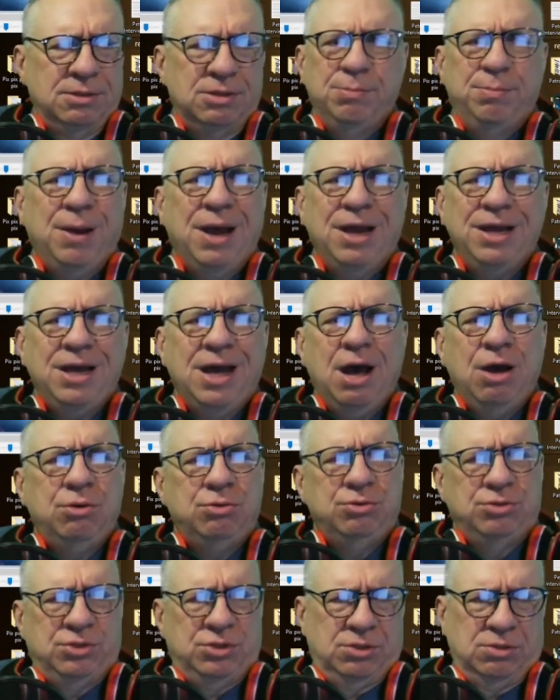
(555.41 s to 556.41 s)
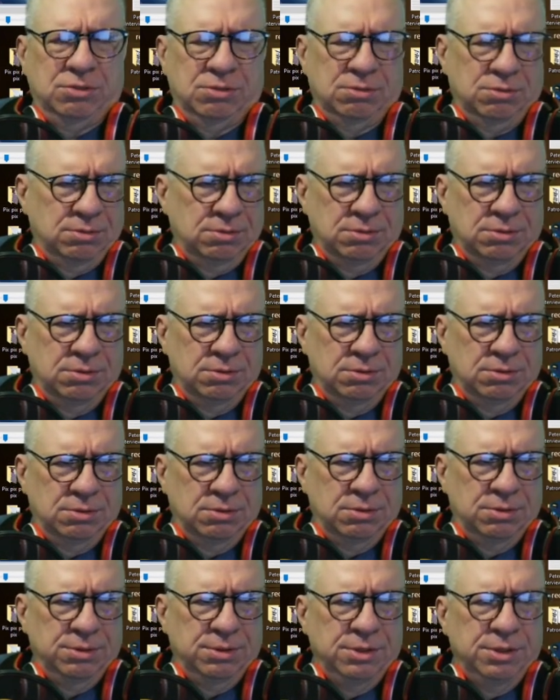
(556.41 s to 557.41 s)
to buy a house,
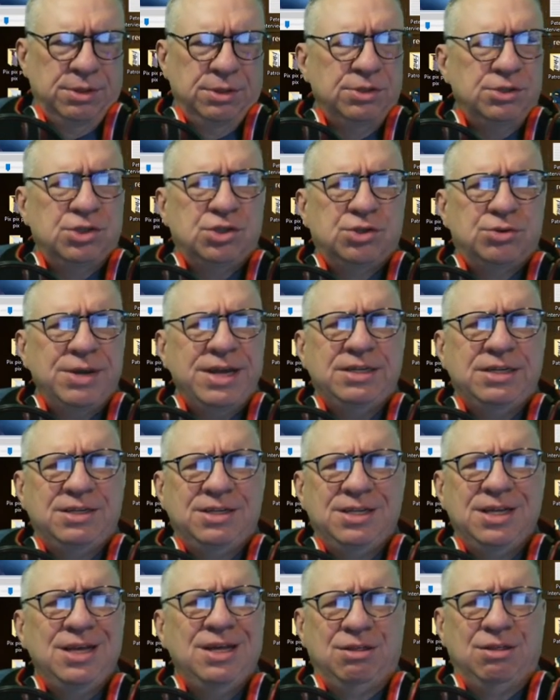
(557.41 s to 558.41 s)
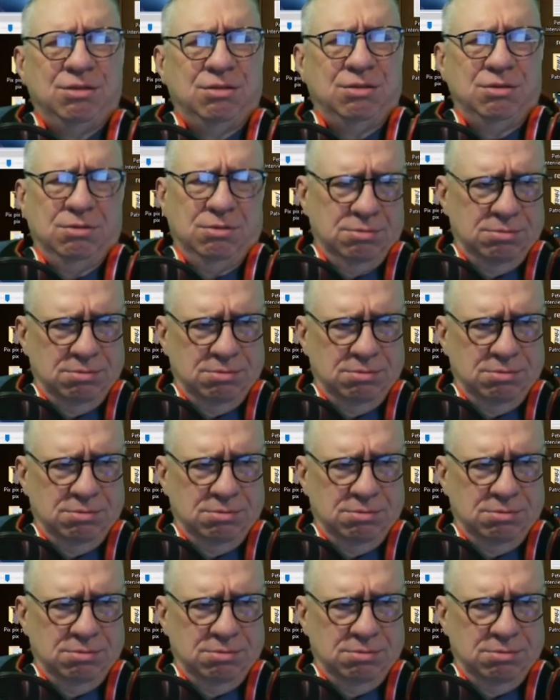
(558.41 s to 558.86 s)
straight teeth.